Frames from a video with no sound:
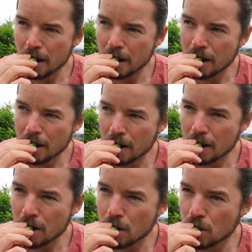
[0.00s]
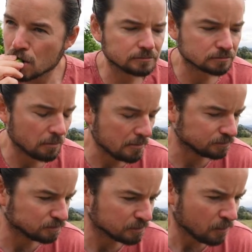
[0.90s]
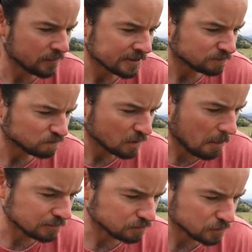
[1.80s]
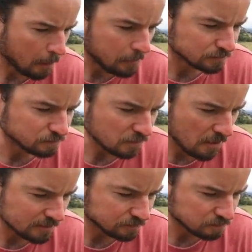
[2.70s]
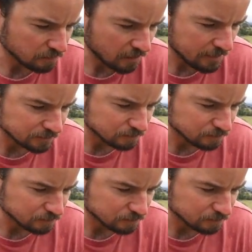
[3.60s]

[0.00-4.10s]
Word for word: that one too. Liquid Santa. Surprise, surprise.